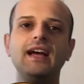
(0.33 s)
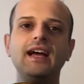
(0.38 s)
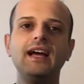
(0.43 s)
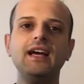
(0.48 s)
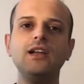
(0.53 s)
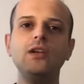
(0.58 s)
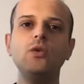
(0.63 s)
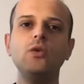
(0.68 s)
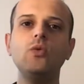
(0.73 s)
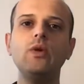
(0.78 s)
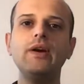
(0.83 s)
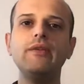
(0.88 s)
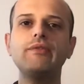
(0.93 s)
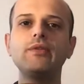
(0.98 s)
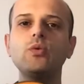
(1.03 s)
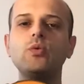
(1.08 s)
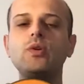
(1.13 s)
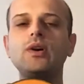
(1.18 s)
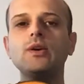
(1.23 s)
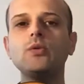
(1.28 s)
Hello
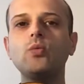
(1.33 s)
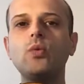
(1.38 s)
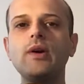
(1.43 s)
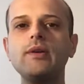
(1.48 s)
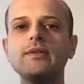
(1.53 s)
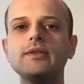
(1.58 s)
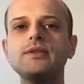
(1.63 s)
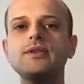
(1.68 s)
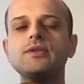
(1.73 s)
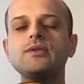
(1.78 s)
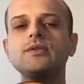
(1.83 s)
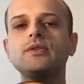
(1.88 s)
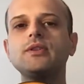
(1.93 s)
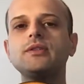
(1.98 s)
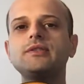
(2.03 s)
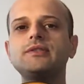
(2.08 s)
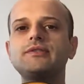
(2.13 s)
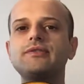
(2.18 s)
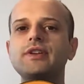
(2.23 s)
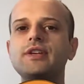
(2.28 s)
everyone, welcome to
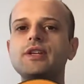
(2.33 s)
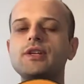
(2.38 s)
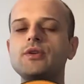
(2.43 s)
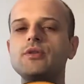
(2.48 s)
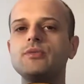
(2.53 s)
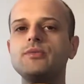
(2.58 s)
another video.